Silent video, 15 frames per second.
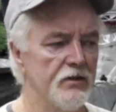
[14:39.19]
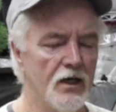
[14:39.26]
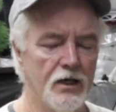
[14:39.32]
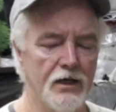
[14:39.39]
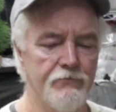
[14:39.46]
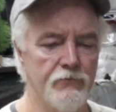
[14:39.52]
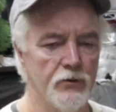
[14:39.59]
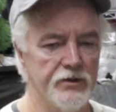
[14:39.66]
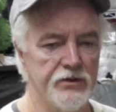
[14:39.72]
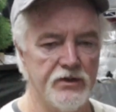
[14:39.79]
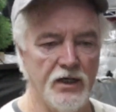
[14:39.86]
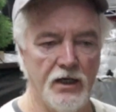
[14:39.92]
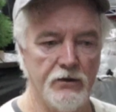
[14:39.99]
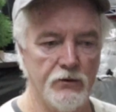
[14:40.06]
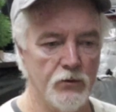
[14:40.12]
I don't even know what
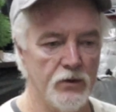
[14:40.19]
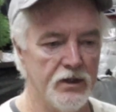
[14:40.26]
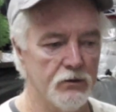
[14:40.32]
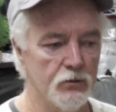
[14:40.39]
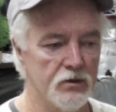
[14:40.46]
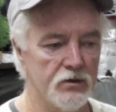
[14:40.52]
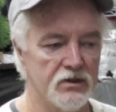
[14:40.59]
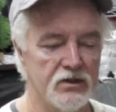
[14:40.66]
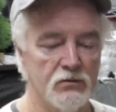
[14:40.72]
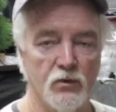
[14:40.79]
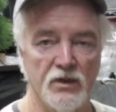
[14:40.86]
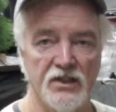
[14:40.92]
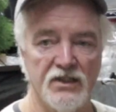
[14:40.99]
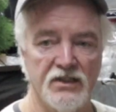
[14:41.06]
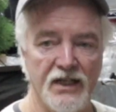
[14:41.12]
day of the week, what,
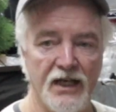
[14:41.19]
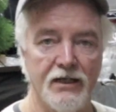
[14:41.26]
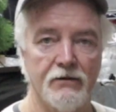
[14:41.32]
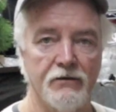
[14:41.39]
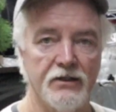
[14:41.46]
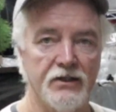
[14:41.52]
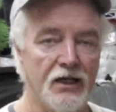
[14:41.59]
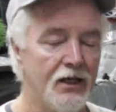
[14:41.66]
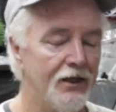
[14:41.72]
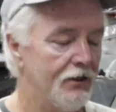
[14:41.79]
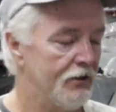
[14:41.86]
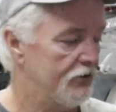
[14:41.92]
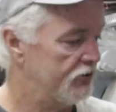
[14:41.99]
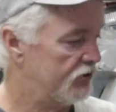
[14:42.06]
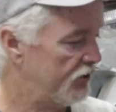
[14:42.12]
what the date of the day
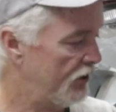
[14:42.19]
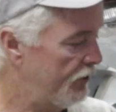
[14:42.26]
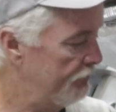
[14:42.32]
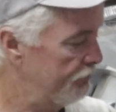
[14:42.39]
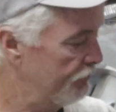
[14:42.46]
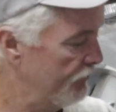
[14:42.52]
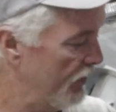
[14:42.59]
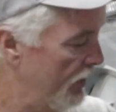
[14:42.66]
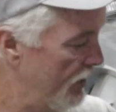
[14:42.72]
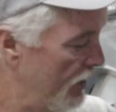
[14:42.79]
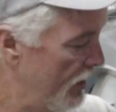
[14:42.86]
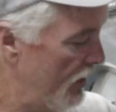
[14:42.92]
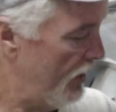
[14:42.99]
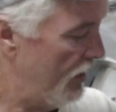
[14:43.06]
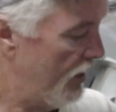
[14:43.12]
is. So
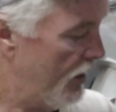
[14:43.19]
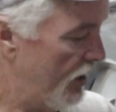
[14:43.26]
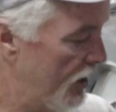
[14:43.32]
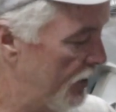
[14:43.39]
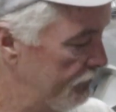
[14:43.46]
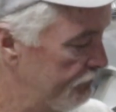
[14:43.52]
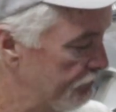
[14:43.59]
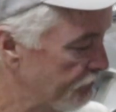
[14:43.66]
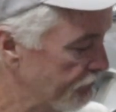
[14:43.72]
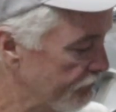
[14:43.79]
um,